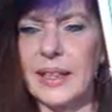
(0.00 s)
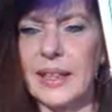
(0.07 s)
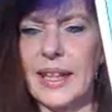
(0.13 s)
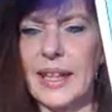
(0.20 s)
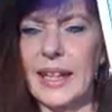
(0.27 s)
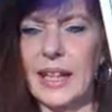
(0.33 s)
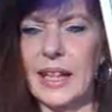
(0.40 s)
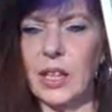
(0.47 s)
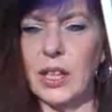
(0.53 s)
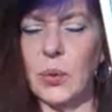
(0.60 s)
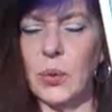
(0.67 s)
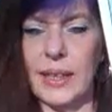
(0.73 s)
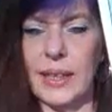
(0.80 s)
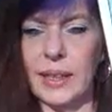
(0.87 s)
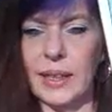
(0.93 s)
King and
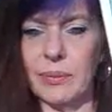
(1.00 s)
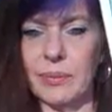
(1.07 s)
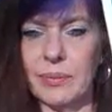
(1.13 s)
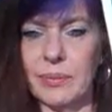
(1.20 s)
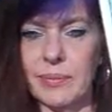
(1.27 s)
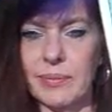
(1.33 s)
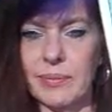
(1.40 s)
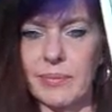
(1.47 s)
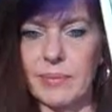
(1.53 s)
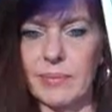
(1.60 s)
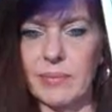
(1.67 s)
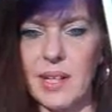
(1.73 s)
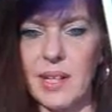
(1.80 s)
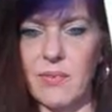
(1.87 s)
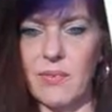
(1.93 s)
Queen
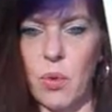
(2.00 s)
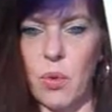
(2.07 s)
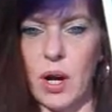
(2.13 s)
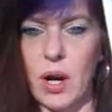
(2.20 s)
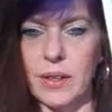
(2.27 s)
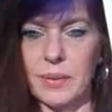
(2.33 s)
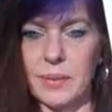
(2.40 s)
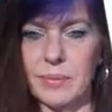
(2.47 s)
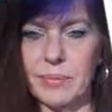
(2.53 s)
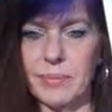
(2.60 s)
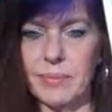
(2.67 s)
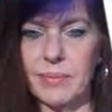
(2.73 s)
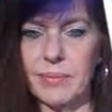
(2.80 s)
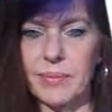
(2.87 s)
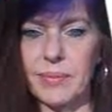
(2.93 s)
of Wands.
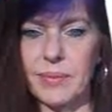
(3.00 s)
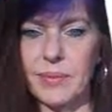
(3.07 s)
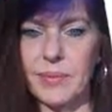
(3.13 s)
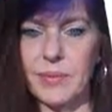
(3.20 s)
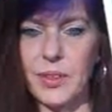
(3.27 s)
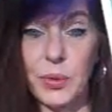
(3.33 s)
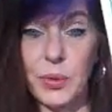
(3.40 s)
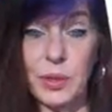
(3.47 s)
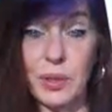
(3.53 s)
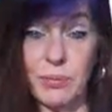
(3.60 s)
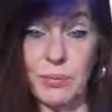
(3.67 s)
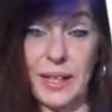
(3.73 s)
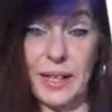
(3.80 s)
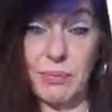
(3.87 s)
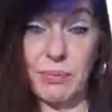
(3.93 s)
Two that
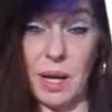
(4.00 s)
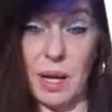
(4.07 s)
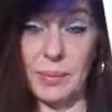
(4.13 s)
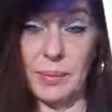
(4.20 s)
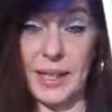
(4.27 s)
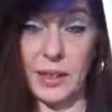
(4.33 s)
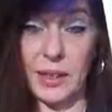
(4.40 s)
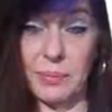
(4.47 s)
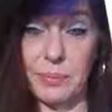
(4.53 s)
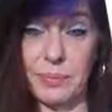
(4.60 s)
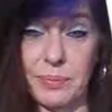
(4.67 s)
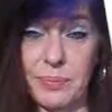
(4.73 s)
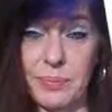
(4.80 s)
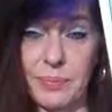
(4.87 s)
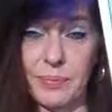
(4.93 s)
reign the realm together.
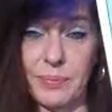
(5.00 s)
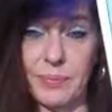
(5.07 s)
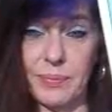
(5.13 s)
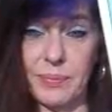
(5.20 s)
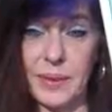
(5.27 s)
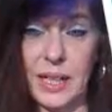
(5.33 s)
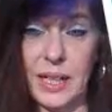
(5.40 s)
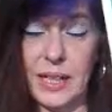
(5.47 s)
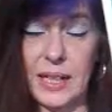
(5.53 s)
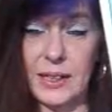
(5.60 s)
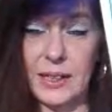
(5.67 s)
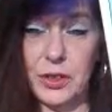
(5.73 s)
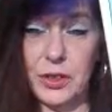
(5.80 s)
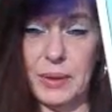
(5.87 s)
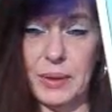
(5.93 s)

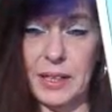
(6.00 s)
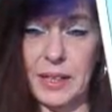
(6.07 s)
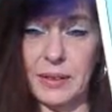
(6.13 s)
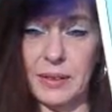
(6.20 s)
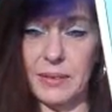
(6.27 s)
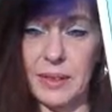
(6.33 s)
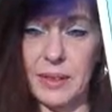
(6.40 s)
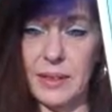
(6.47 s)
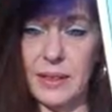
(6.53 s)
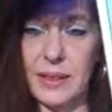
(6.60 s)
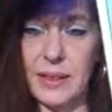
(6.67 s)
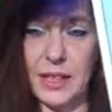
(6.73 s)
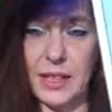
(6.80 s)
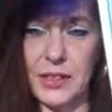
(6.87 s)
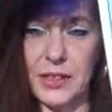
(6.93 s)
This could be a
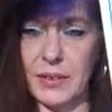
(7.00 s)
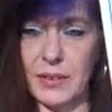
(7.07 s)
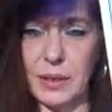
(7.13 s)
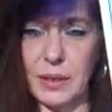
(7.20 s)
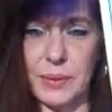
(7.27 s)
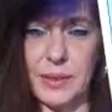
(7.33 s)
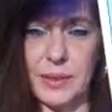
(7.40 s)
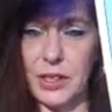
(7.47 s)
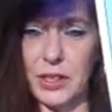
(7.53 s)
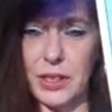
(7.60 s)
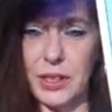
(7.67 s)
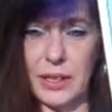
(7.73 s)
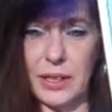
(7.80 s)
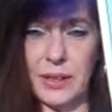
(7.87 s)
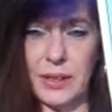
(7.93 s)
Sagittarius with a
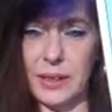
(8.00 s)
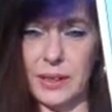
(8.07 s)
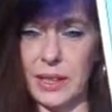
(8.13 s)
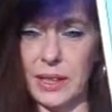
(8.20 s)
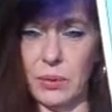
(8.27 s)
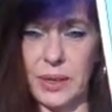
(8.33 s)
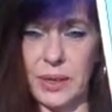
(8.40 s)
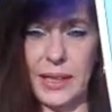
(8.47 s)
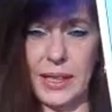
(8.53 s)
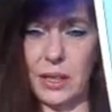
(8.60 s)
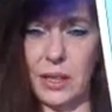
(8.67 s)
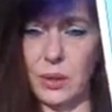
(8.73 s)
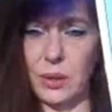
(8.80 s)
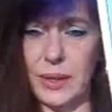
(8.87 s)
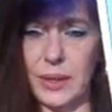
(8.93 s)
Sagittarius, a Leo with a
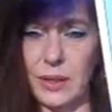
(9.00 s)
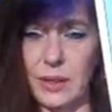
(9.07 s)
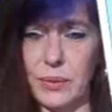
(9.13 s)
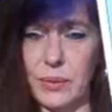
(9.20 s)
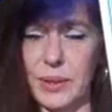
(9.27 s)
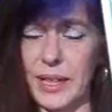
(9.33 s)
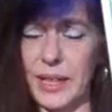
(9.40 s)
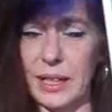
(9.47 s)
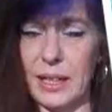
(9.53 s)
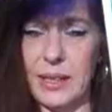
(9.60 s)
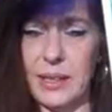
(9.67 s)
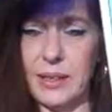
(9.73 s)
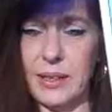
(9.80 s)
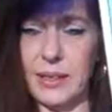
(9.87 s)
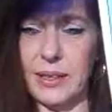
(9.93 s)
Leo, an Aries with an
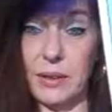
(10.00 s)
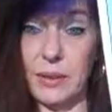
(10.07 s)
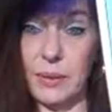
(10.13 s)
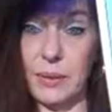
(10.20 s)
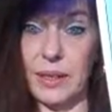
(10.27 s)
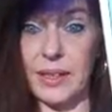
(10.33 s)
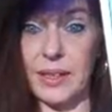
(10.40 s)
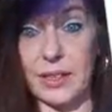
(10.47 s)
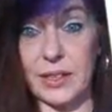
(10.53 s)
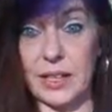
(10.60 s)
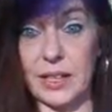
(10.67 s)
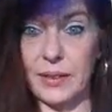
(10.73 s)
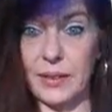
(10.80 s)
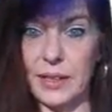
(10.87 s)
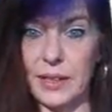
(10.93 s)
Aries with a
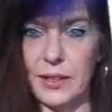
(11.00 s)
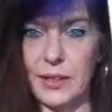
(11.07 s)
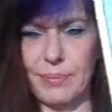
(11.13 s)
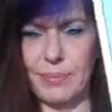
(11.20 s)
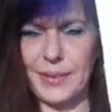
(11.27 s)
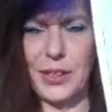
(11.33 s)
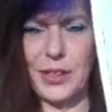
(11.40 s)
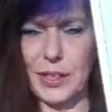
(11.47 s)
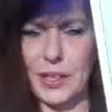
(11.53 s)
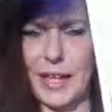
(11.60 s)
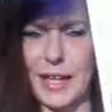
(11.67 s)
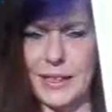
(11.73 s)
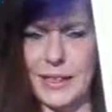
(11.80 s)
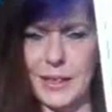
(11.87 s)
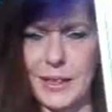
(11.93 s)
Sagittarius. You get
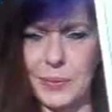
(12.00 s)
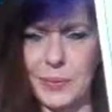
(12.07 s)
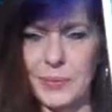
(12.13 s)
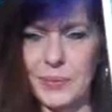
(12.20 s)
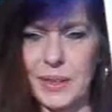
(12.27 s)
the idea.